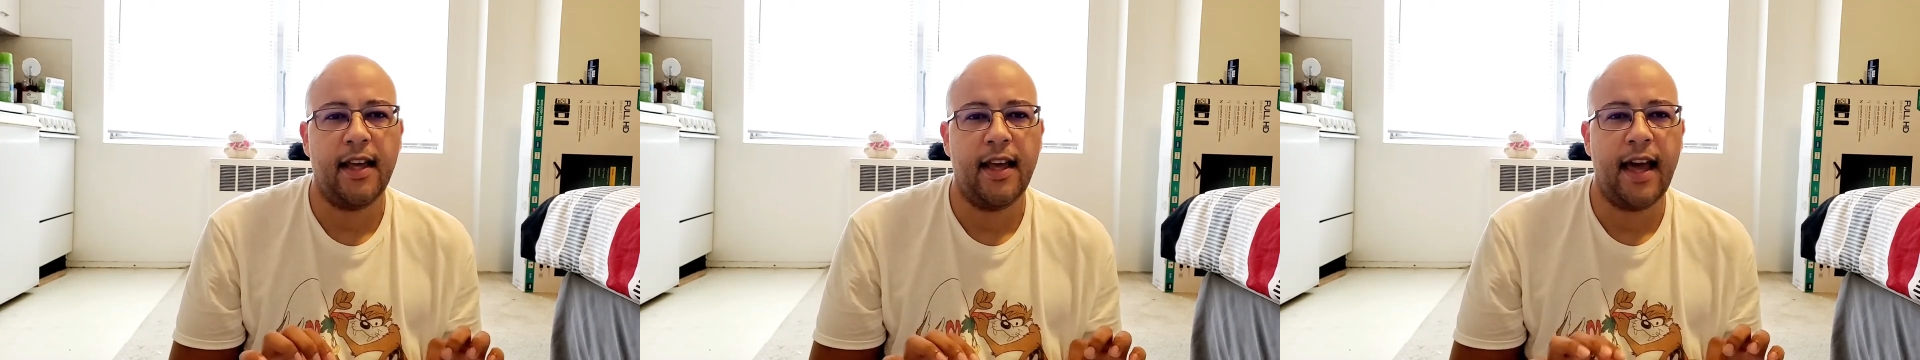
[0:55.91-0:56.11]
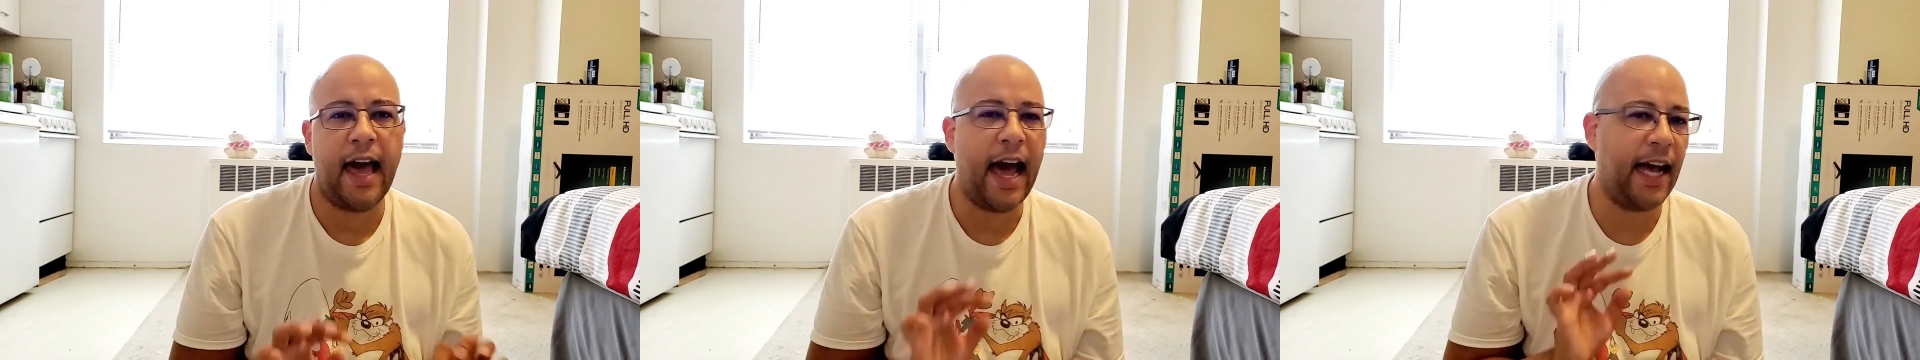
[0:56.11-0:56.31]

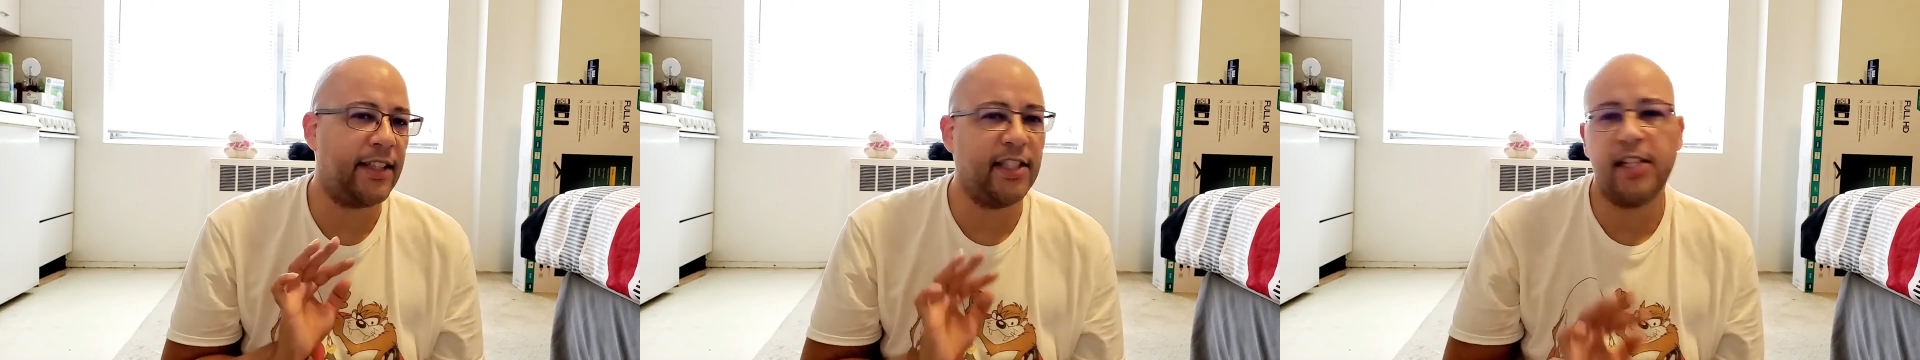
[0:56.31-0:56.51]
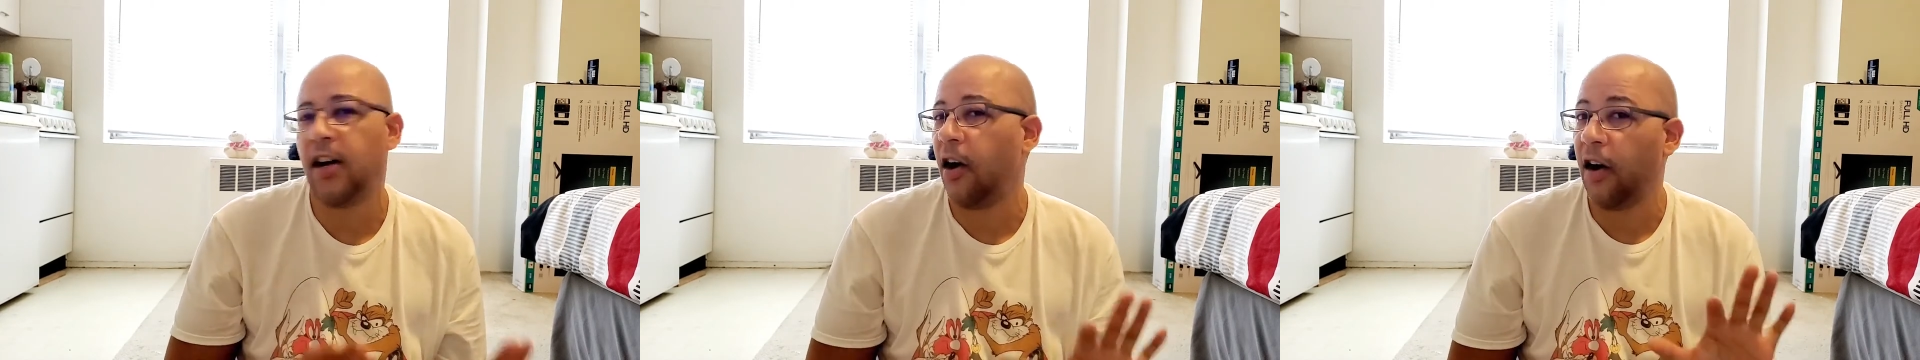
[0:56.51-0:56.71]
has
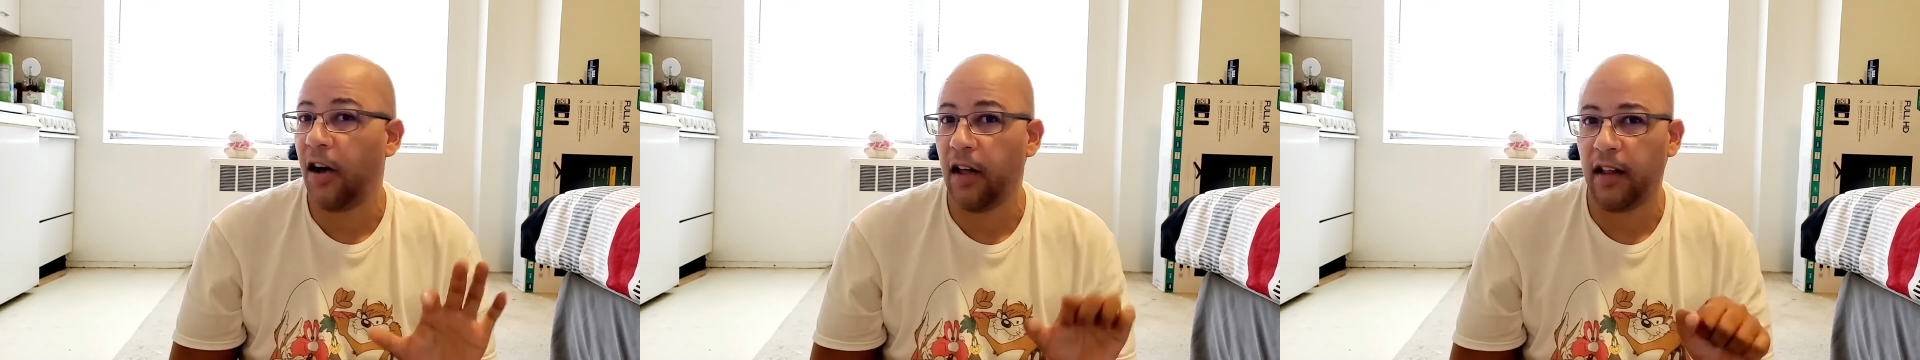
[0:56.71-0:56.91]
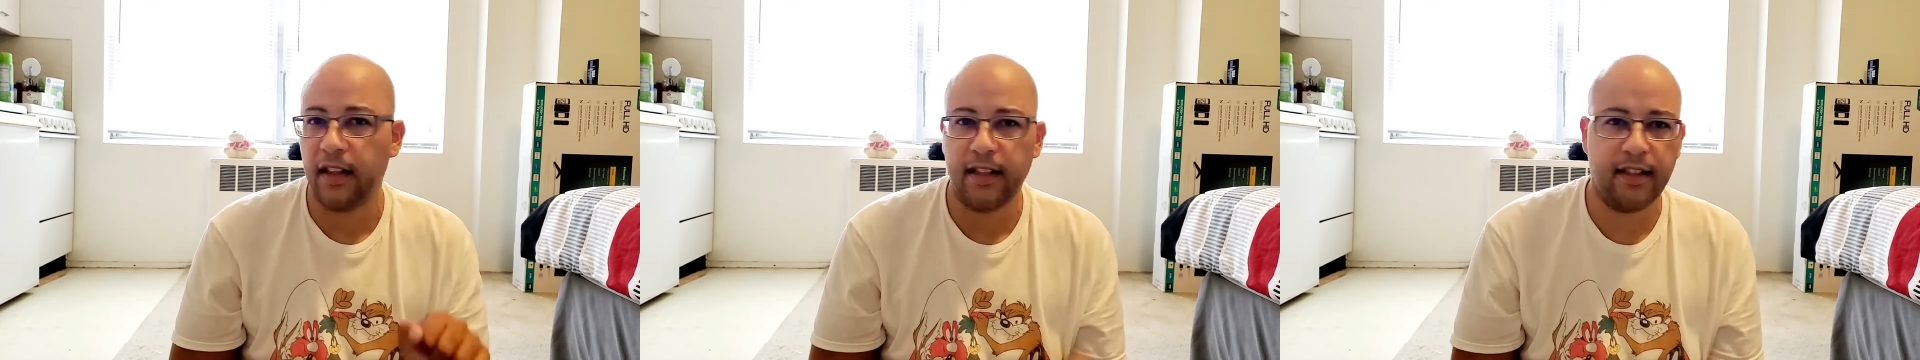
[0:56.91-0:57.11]
it all.